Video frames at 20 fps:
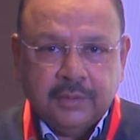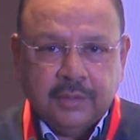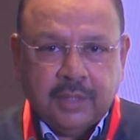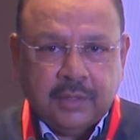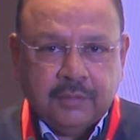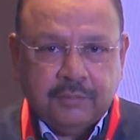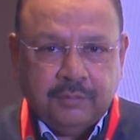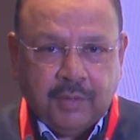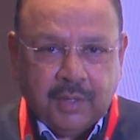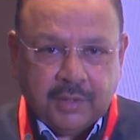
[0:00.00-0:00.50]

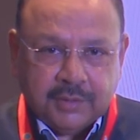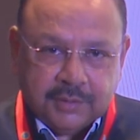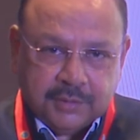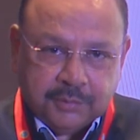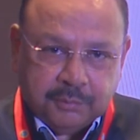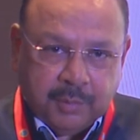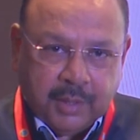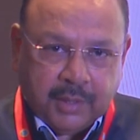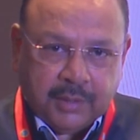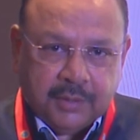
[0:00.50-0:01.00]
That flashes
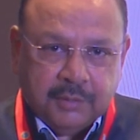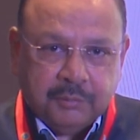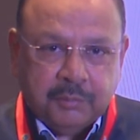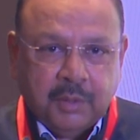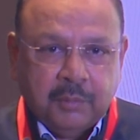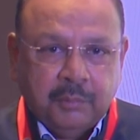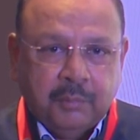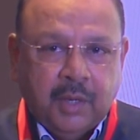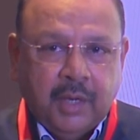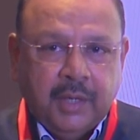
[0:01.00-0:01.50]
back in
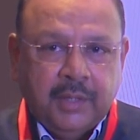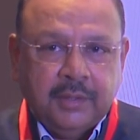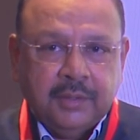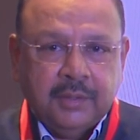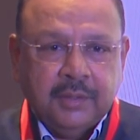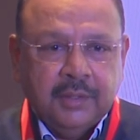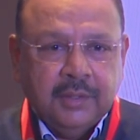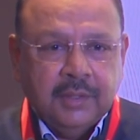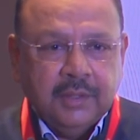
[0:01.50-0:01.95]
my mind,